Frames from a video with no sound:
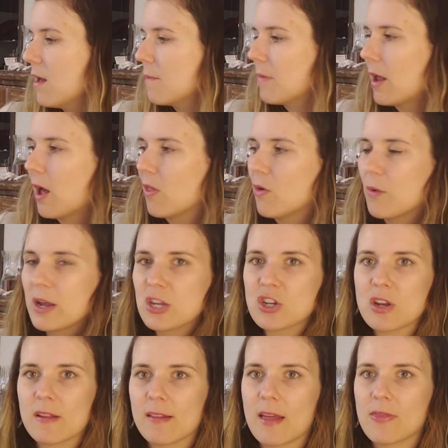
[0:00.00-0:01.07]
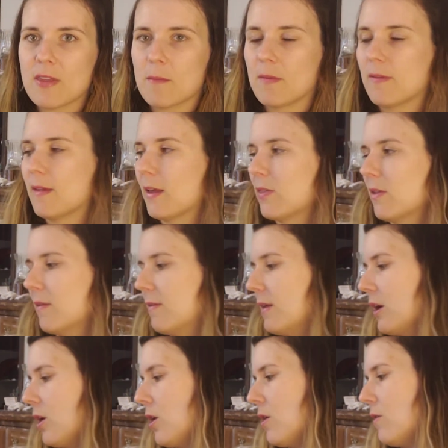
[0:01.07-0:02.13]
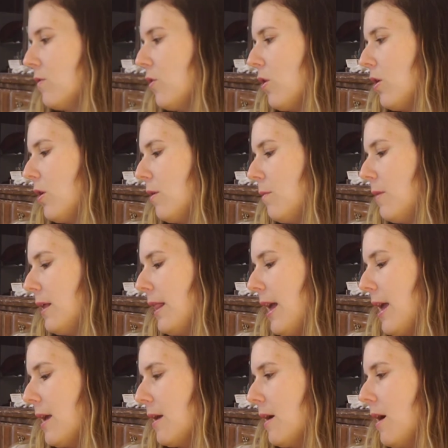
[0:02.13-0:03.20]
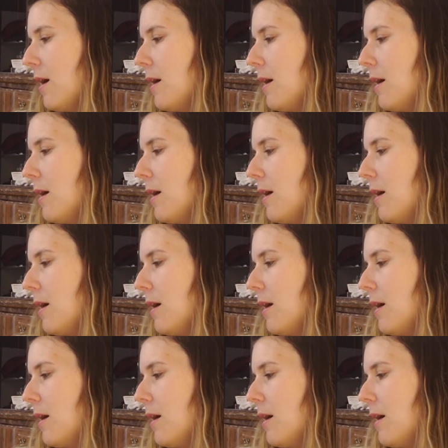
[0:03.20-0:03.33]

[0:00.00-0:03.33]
But otherwise, just let them stick the stickers, or it'll be like,